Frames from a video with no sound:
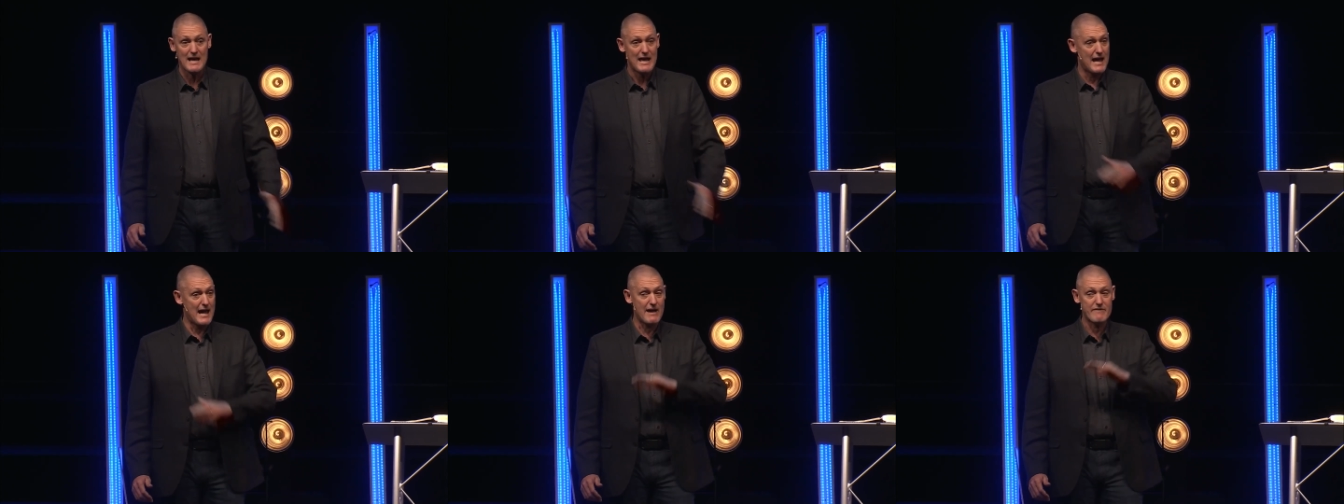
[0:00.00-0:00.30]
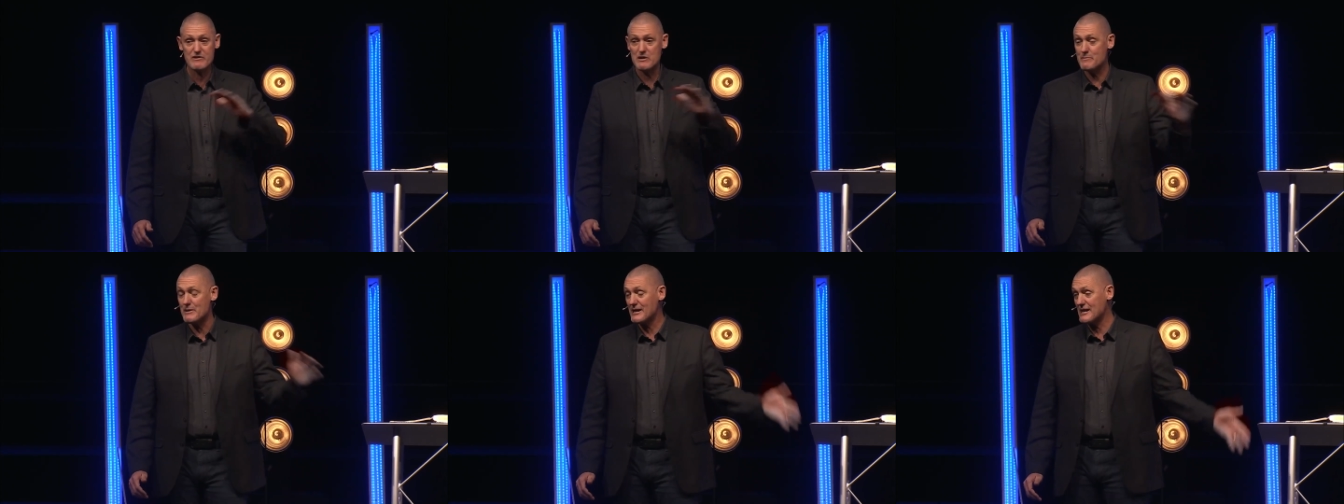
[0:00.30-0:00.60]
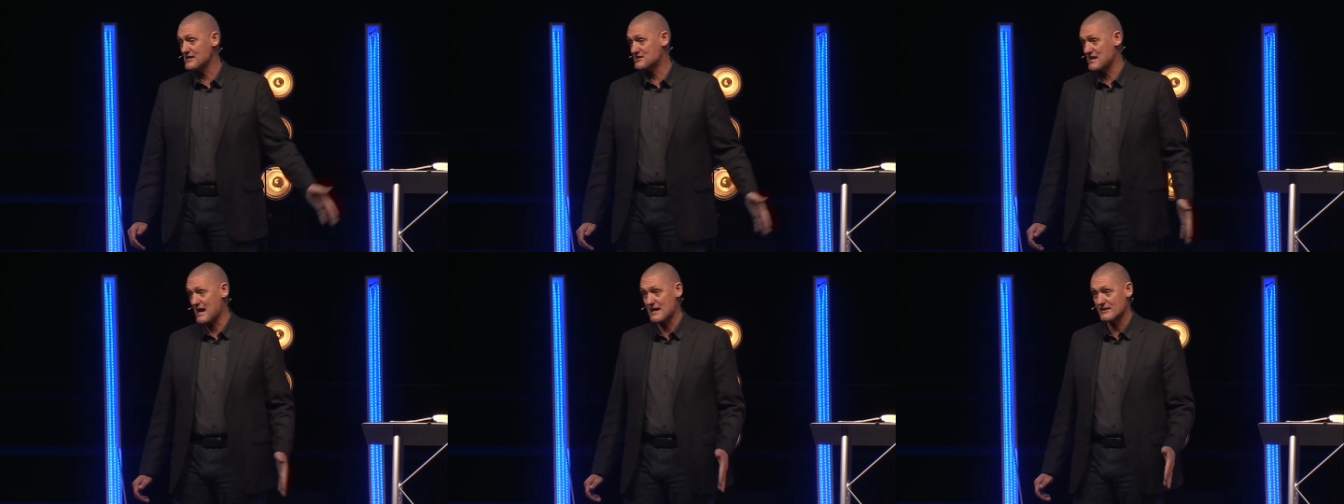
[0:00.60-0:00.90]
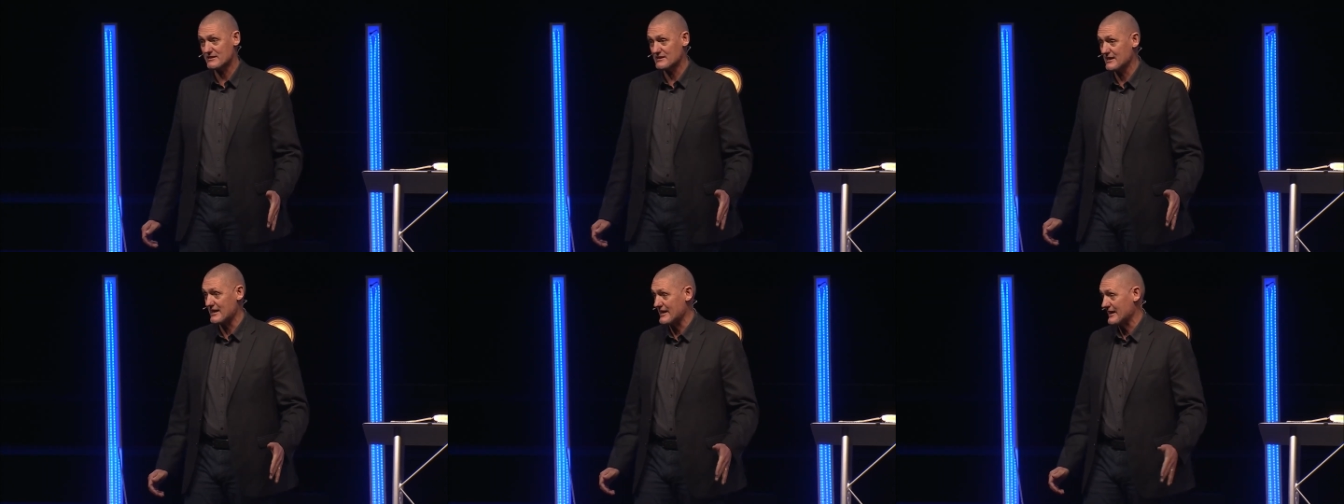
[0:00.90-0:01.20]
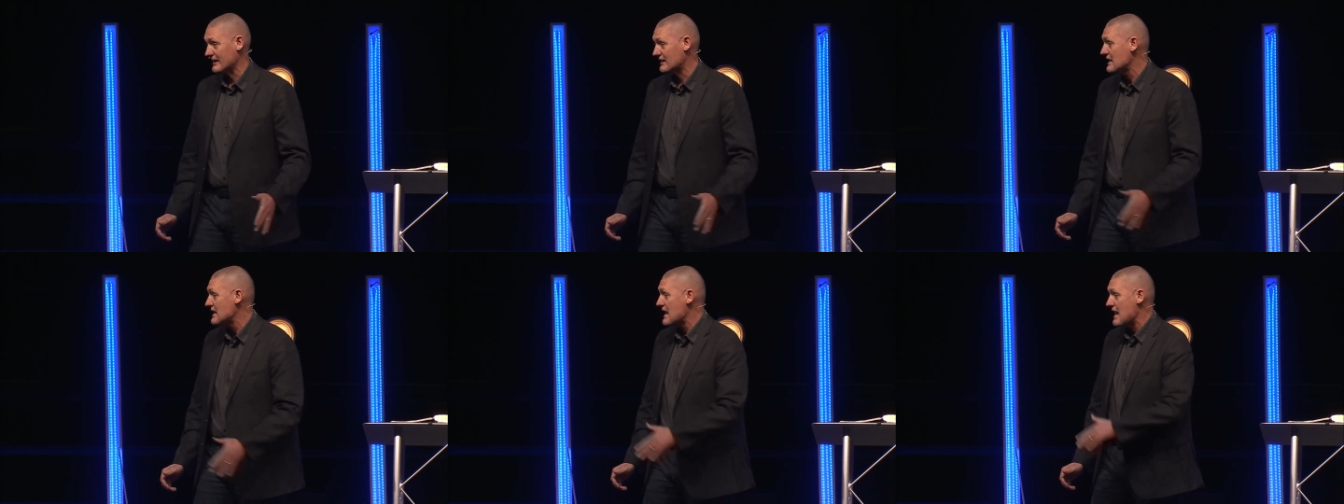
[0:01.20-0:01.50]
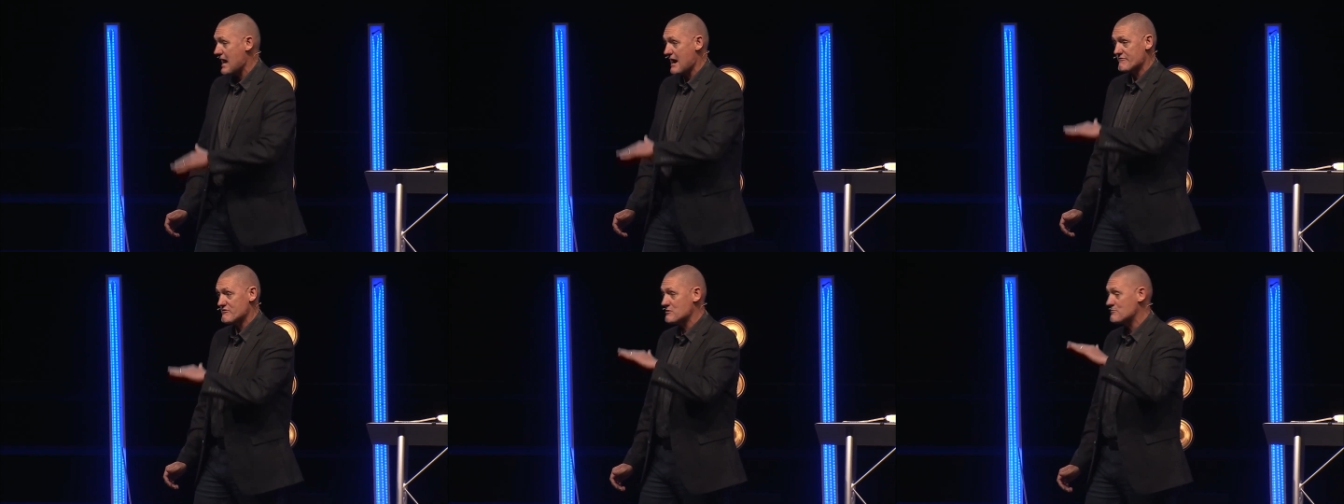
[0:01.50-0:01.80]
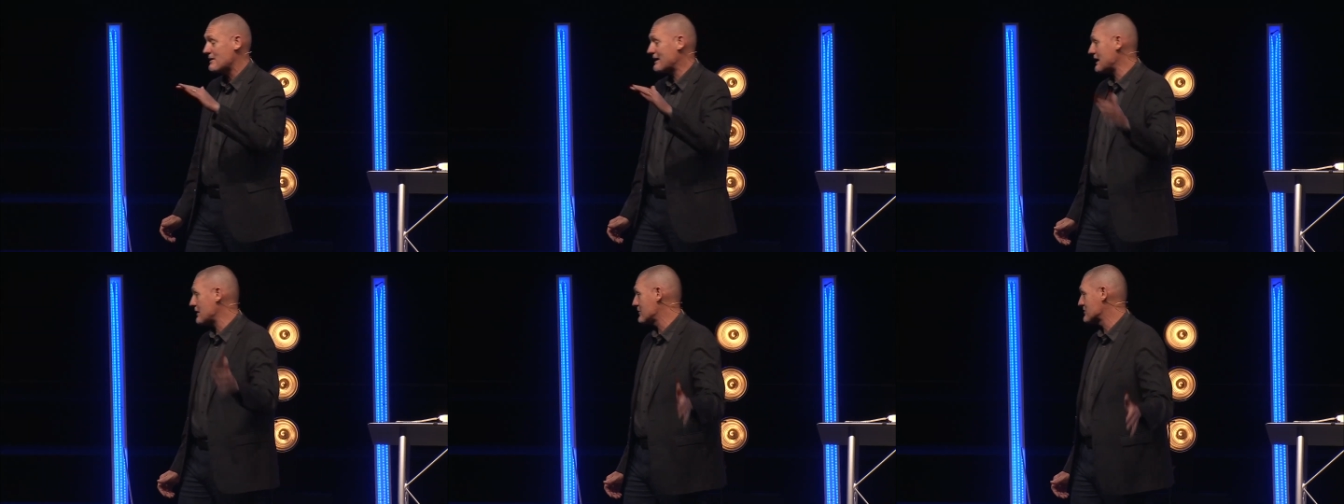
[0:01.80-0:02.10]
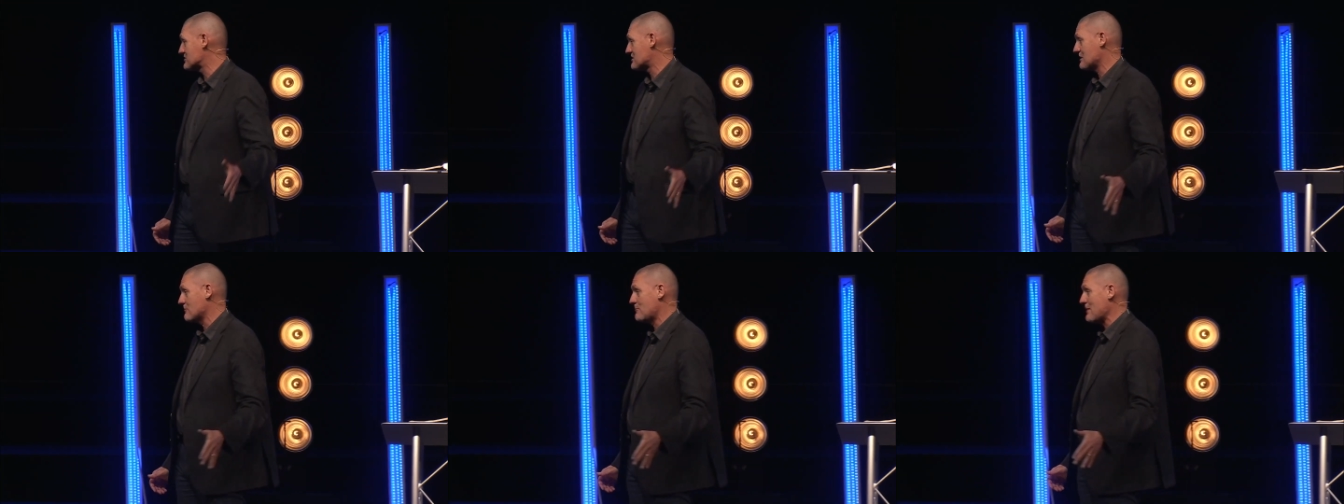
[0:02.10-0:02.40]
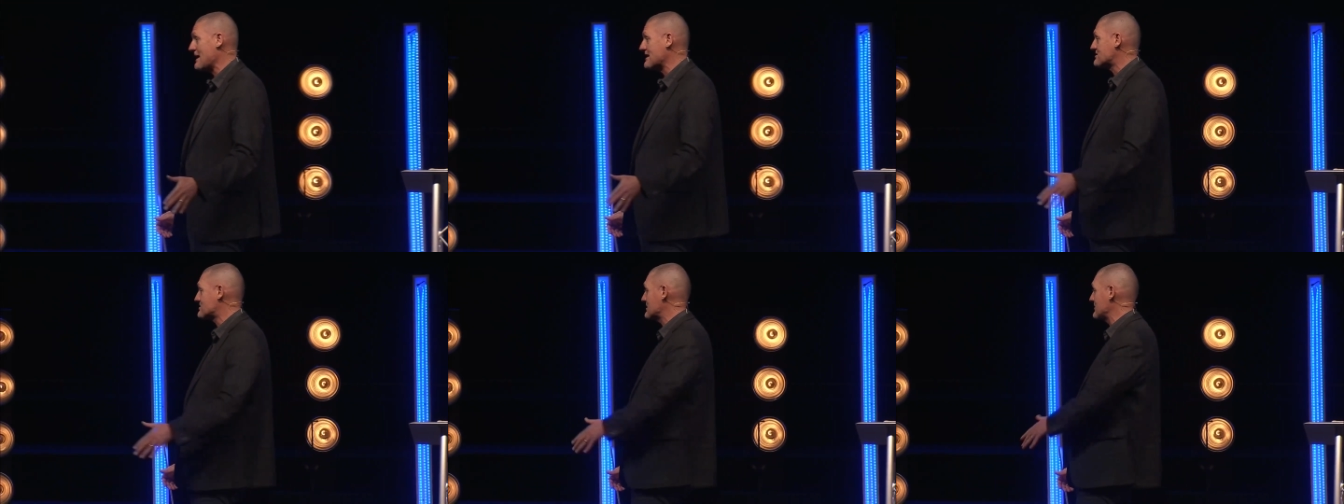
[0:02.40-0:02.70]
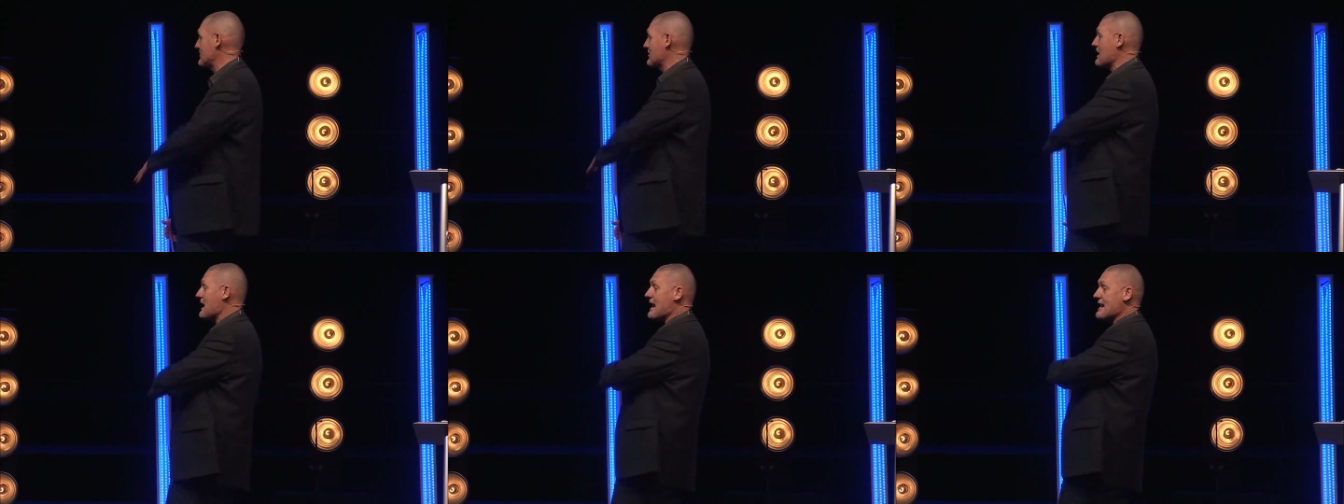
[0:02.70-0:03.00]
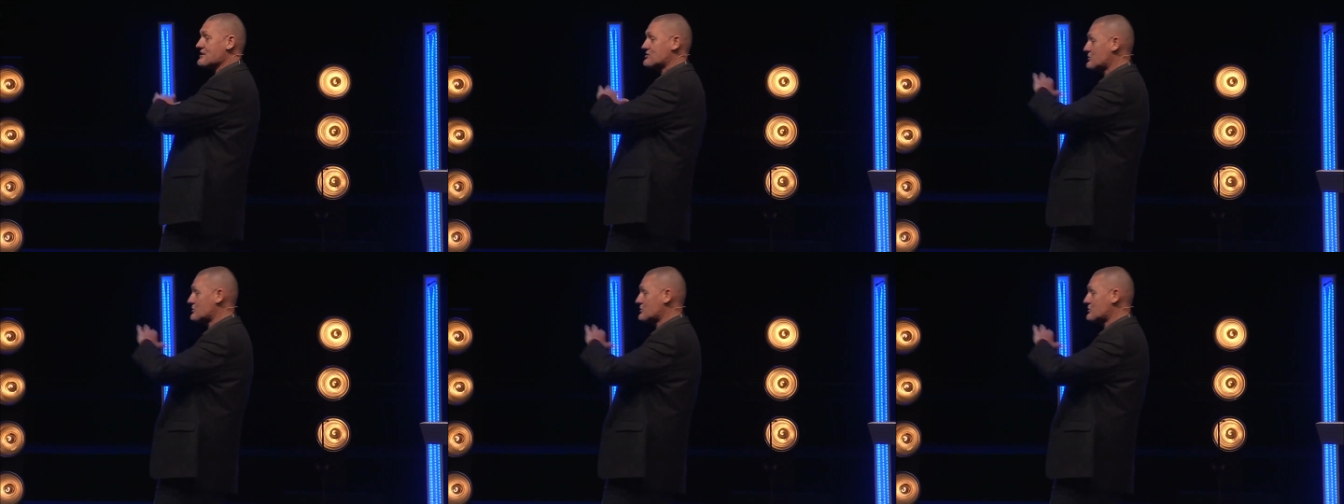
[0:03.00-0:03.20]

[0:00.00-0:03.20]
Everybody's athletic. Everybody was the best in their high